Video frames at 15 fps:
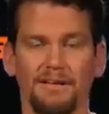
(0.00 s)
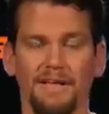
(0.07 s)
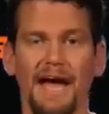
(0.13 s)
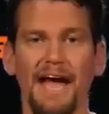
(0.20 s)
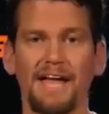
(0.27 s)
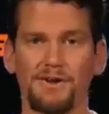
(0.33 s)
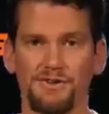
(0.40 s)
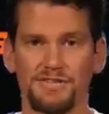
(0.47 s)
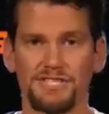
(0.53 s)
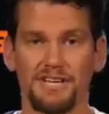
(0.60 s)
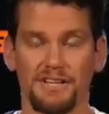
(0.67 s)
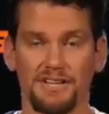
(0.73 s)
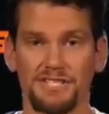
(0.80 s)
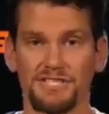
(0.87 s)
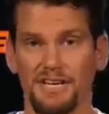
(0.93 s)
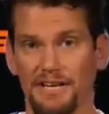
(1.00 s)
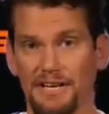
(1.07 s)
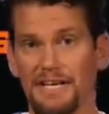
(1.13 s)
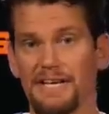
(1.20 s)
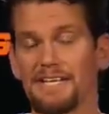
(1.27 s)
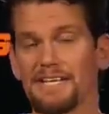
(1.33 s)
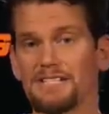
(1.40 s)
accuracy on this gun,
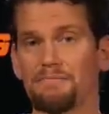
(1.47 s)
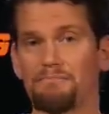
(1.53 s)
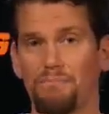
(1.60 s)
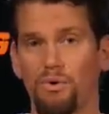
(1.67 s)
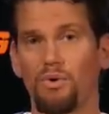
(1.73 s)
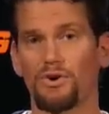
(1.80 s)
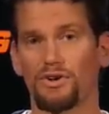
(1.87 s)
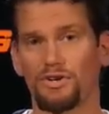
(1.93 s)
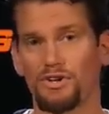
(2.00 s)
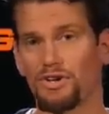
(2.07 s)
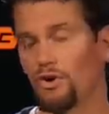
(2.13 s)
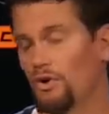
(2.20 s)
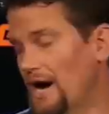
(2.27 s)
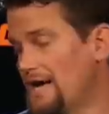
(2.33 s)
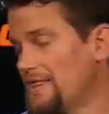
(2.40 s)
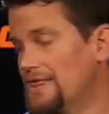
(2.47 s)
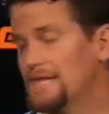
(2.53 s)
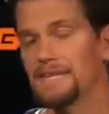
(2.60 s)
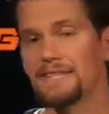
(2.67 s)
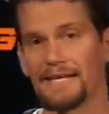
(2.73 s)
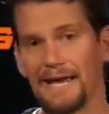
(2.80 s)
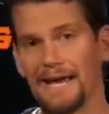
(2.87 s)
it is important to know, I
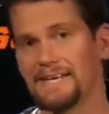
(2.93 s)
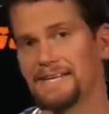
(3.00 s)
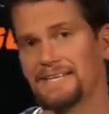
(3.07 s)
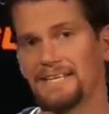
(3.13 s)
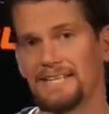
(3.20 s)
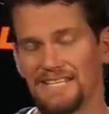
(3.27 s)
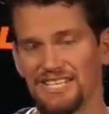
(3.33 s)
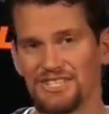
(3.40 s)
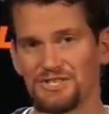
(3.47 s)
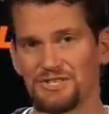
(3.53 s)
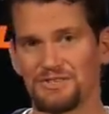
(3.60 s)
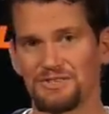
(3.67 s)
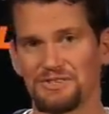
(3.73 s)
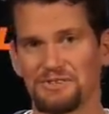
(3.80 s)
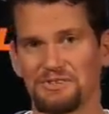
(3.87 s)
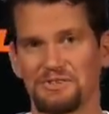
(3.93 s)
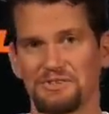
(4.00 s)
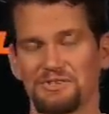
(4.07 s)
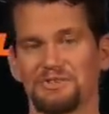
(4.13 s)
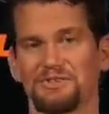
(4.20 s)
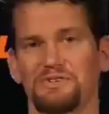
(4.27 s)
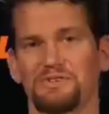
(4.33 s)
think that I did these
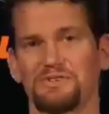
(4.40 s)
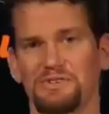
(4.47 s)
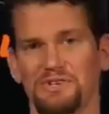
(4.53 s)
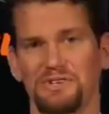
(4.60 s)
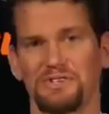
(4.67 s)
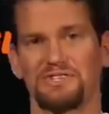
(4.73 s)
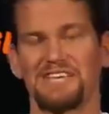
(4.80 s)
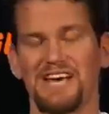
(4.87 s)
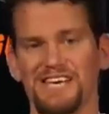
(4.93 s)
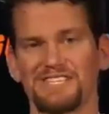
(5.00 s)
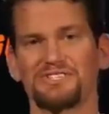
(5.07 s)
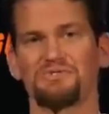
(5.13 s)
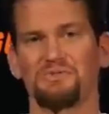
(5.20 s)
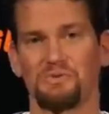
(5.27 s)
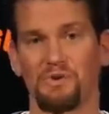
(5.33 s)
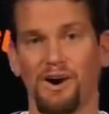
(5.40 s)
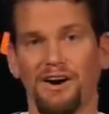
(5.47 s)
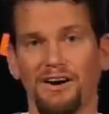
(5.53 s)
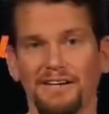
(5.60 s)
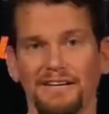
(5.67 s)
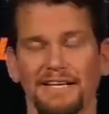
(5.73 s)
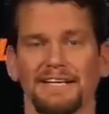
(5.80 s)
tests
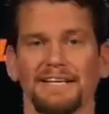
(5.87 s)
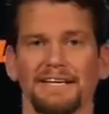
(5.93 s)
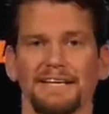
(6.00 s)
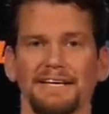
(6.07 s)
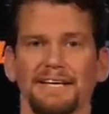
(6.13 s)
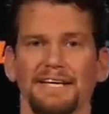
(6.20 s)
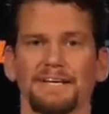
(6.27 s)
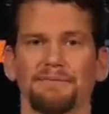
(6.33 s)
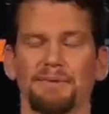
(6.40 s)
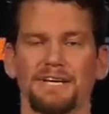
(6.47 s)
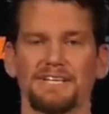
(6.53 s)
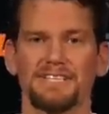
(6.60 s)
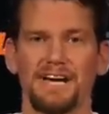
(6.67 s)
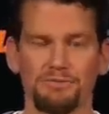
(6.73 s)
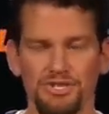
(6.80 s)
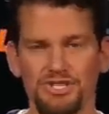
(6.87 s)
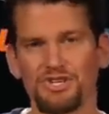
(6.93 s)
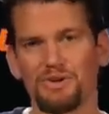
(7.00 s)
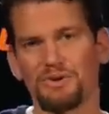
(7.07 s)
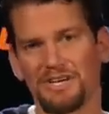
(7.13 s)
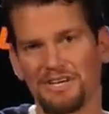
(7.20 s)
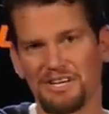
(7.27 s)
wrong because I was
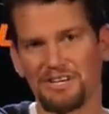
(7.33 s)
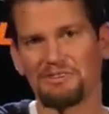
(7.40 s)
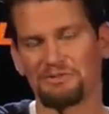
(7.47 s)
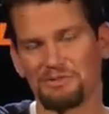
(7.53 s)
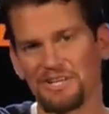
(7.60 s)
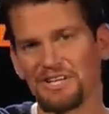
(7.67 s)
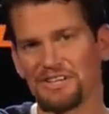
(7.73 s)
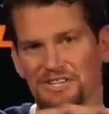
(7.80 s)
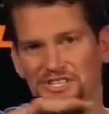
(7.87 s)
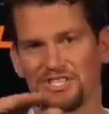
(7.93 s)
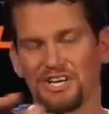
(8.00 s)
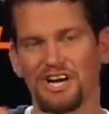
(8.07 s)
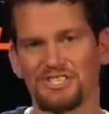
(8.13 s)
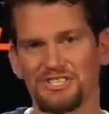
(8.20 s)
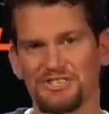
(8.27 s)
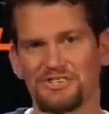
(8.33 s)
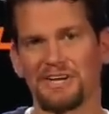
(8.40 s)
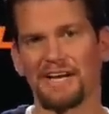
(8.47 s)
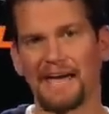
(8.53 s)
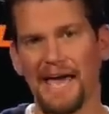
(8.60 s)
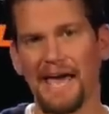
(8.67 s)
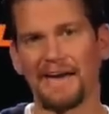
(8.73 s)
showing really the shot
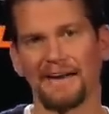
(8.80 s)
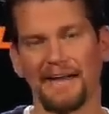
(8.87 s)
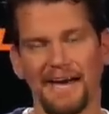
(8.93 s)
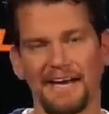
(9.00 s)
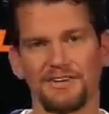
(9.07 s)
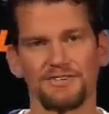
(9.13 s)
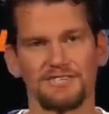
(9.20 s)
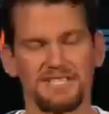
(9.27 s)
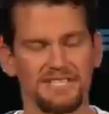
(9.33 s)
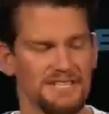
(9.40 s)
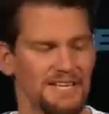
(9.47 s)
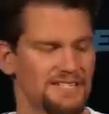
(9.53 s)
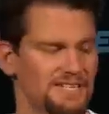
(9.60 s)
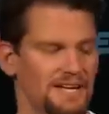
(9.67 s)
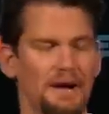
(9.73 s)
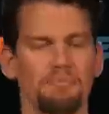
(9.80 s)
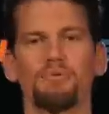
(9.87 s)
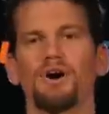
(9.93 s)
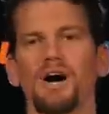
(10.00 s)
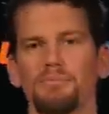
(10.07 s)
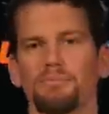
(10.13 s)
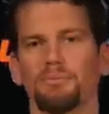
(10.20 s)
string and accuracy testing. I
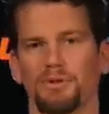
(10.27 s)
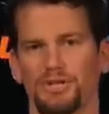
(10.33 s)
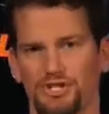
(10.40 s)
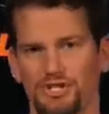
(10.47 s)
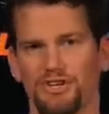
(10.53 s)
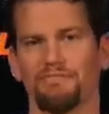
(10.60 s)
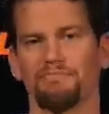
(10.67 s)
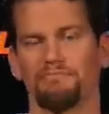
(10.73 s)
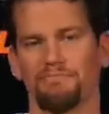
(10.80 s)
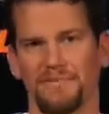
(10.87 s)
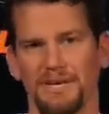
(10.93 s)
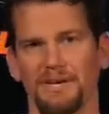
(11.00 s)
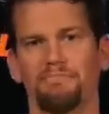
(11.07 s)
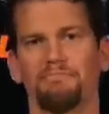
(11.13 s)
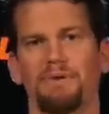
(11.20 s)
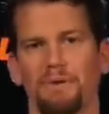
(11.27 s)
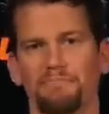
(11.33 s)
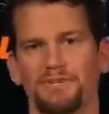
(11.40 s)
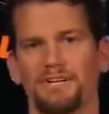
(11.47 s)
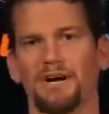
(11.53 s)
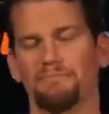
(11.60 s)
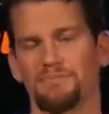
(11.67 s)
probably should have
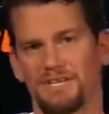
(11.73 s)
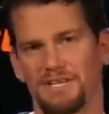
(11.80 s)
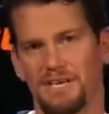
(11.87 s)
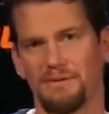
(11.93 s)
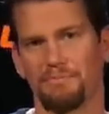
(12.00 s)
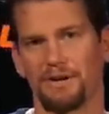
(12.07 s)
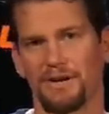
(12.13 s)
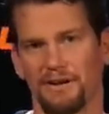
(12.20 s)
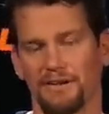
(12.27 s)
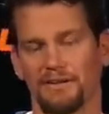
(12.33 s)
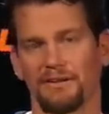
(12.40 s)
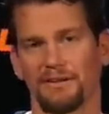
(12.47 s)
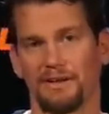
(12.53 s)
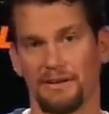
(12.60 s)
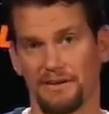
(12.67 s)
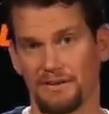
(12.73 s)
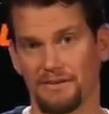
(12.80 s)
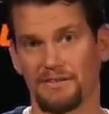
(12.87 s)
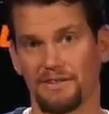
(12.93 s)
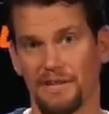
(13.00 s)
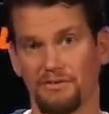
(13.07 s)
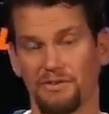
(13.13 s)
pumped it up to keep it at a, at a
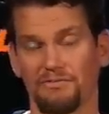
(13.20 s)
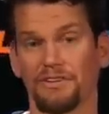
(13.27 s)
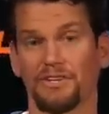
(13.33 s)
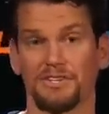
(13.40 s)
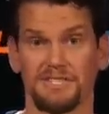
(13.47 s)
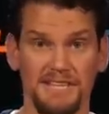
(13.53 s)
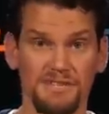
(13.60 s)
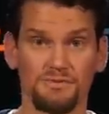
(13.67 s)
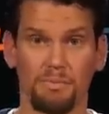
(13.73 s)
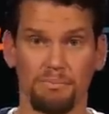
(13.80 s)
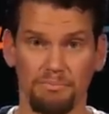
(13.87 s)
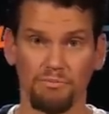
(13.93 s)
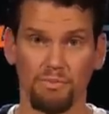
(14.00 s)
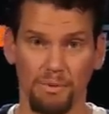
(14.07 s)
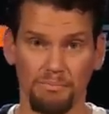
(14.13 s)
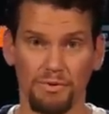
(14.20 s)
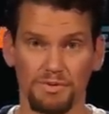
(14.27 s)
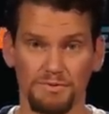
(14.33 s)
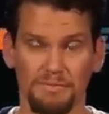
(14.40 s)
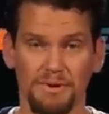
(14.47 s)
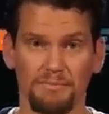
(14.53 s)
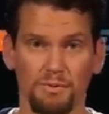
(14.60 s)
level fill, because that's what
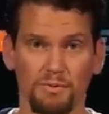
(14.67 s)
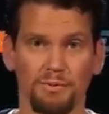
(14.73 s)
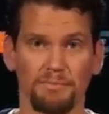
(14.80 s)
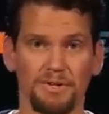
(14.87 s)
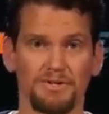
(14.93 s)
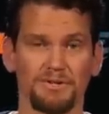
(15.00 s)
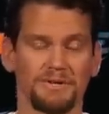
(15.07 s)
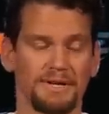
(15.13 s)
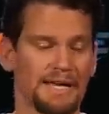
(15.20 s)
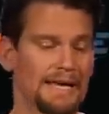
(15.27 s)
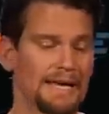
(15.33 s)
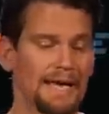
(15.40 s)
most people will be doing.